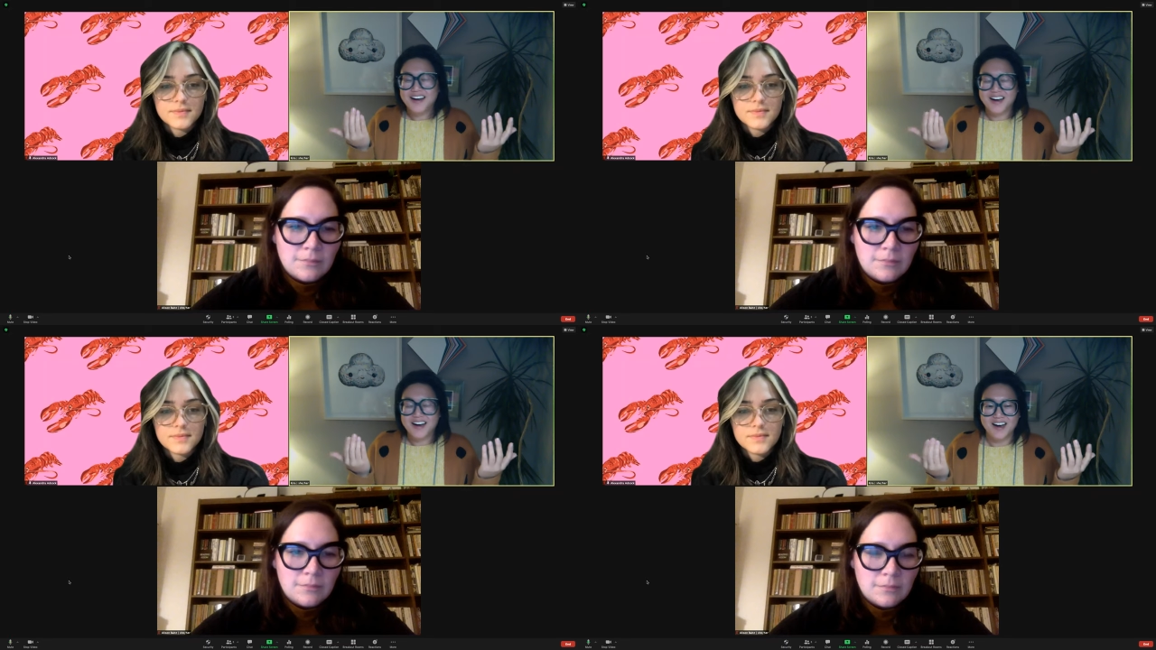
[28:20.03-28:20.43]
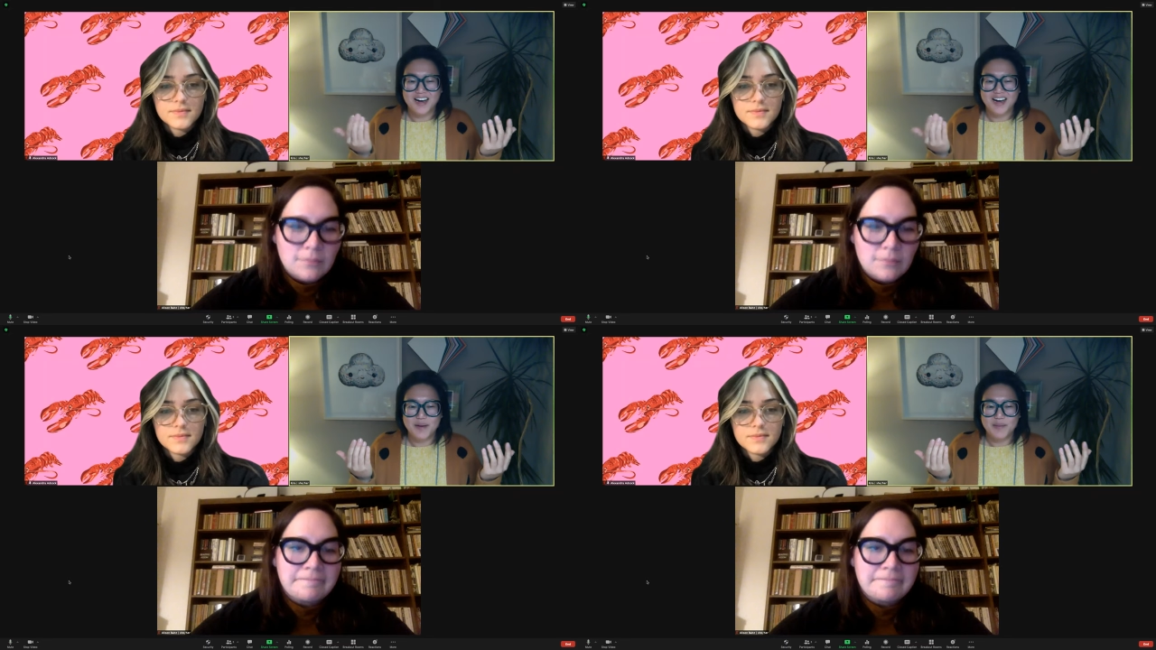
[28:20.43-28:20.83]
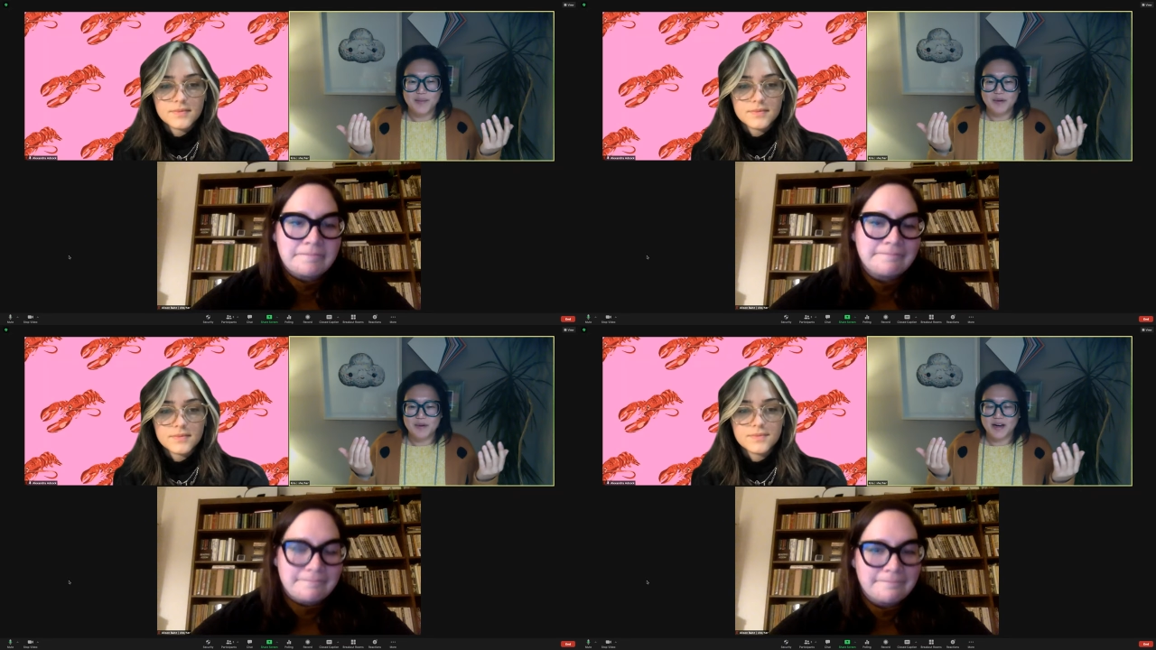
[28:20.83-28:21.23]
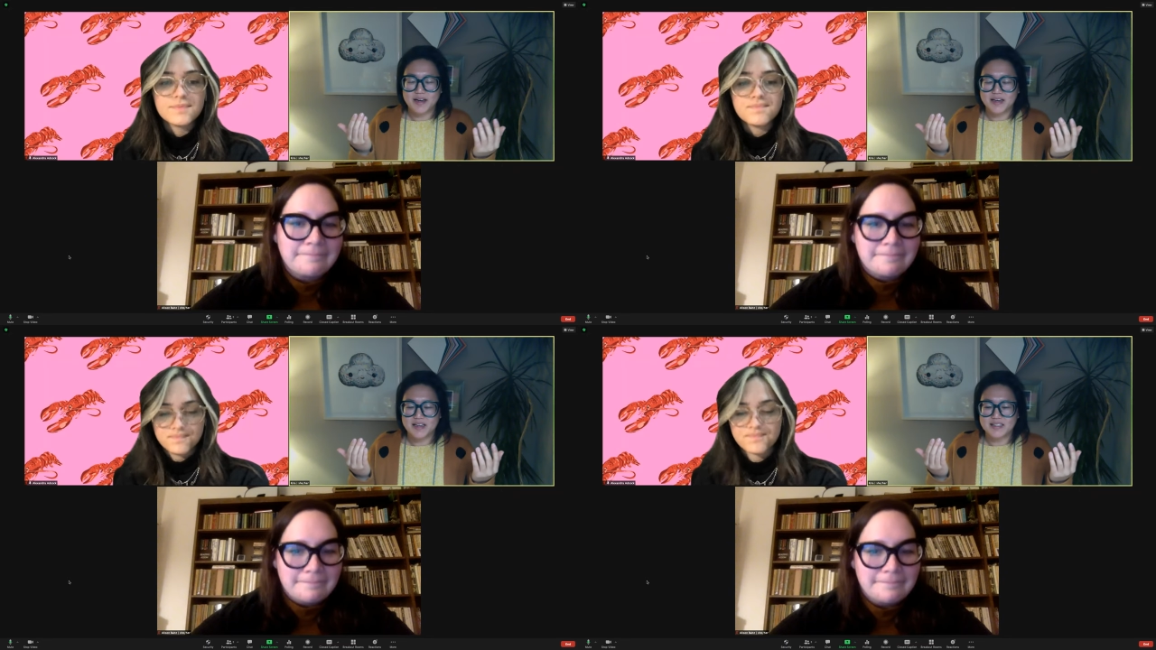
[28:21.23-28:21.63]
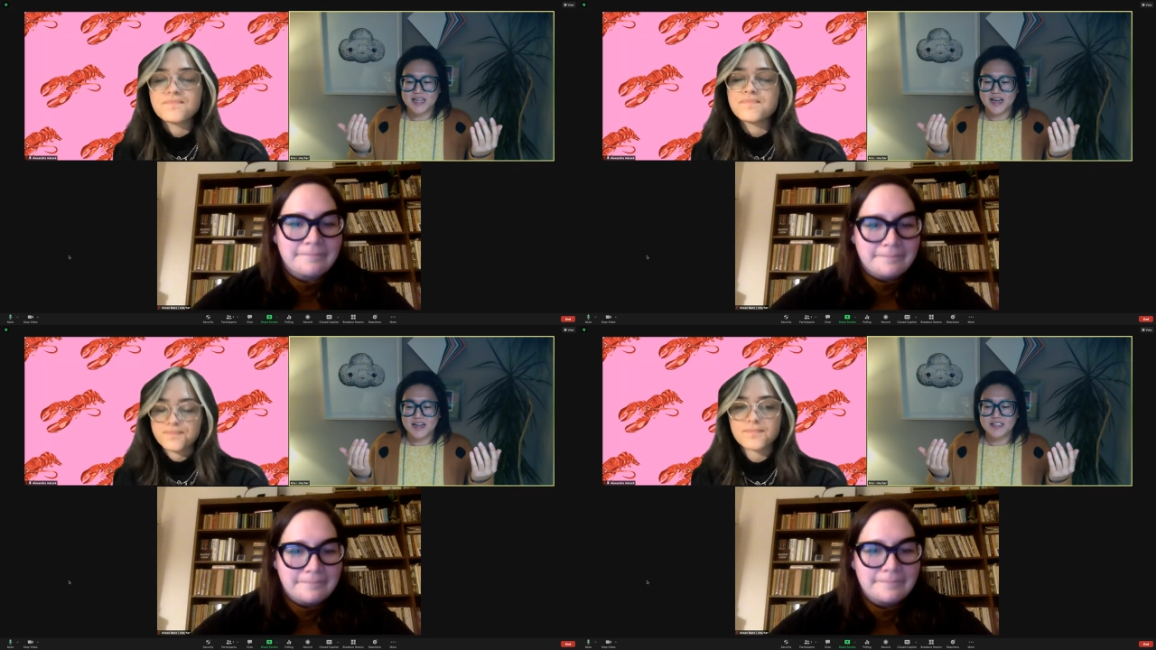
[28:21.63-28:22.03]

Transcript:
Speaker 1: Um, and we recognize that.